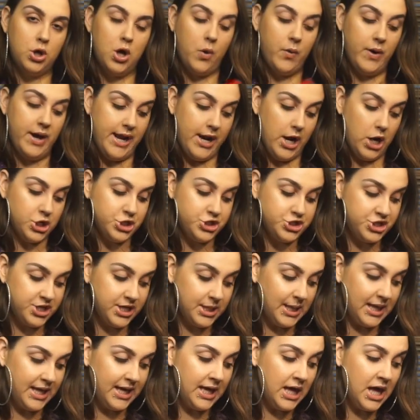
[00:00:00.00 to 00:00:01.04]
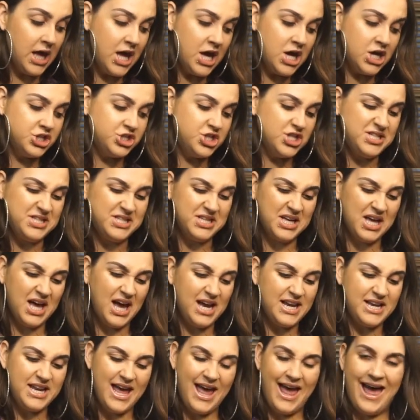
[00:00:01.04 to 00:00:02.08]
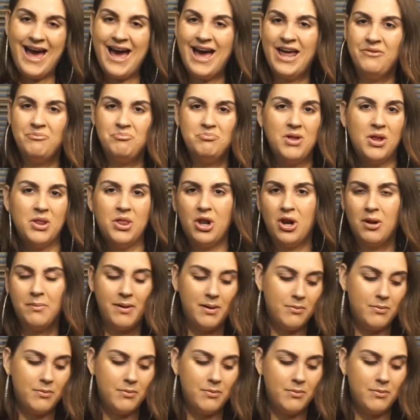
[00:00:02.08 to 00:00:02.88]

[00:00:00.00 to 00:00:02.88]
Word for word: go in our chili, just to kind of add a little